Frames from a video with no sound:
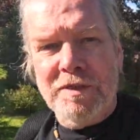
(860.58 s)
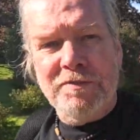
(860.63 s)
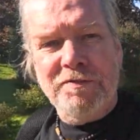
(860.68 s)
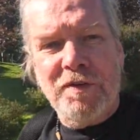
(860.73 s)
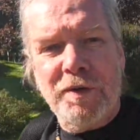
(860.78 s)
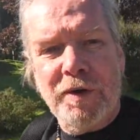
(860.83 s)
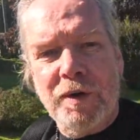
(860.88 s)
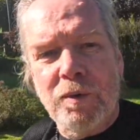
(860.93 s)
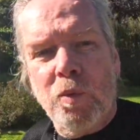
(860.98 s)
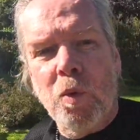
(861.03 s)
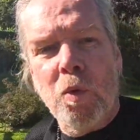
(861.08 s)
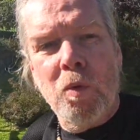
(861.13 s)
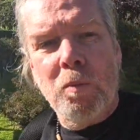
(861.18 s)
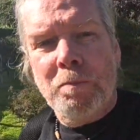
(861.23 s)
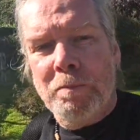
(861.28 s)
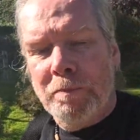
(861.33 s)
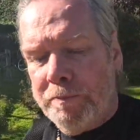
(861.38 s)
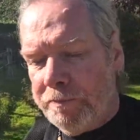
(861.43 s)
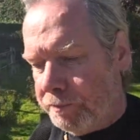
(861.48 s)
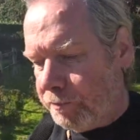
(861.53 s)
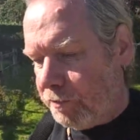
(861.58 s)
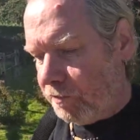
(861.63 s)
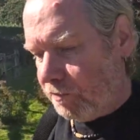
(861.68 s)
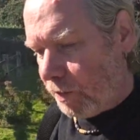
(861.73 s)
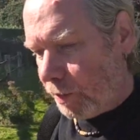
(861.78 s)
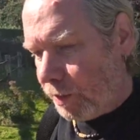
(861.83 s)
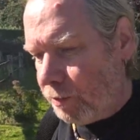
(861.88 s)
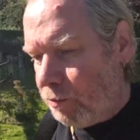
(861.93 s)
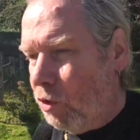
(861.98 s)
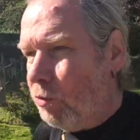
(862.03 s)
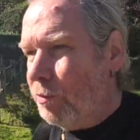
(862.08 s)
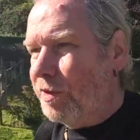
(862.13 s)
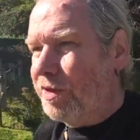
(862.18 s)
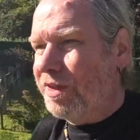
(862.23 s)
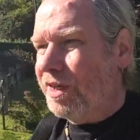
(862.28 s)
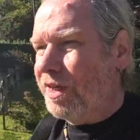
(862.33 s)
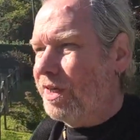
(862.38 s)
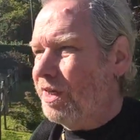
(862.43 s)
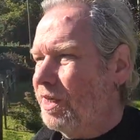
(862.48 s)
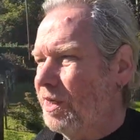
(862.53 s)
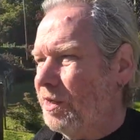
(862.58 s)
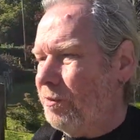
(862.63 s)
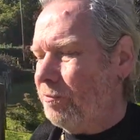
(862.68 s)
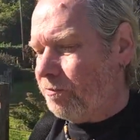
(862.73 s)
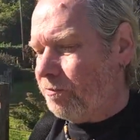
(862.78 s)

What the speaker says: it's very warm. Very warm indeed.